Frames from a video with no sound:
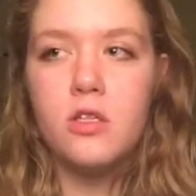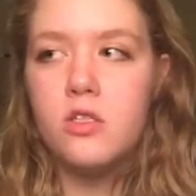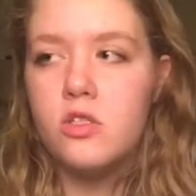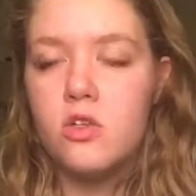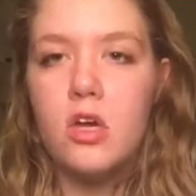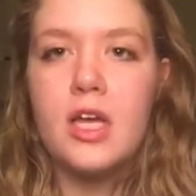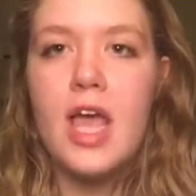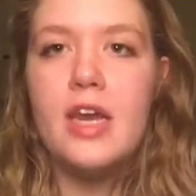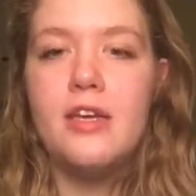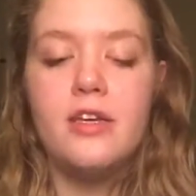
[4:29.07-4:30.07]

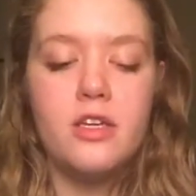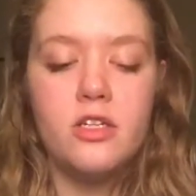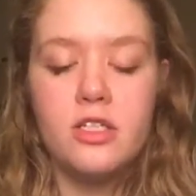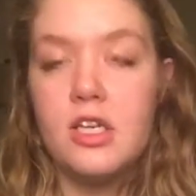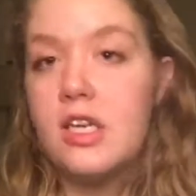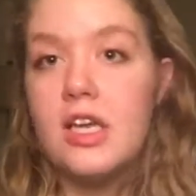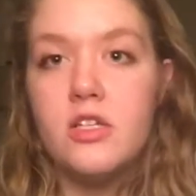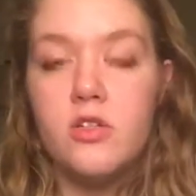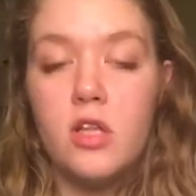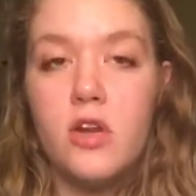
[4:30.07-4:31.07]
strong-headed and you're just gonna get
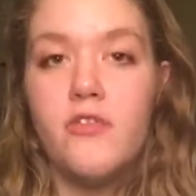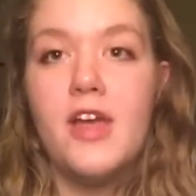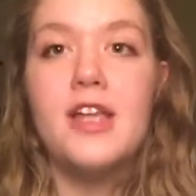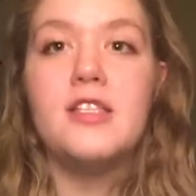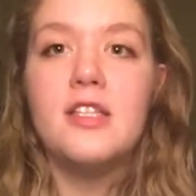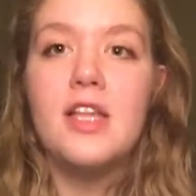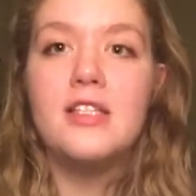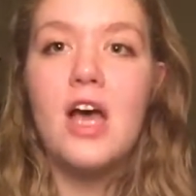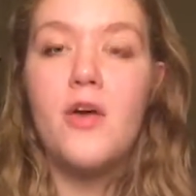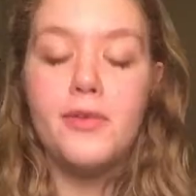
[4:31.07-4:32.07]
into a lot of fights, and
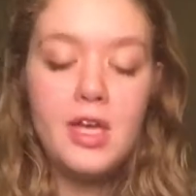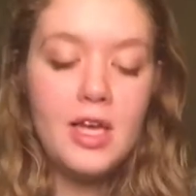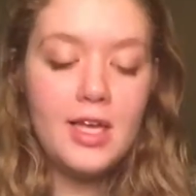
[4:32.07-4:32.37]
that's how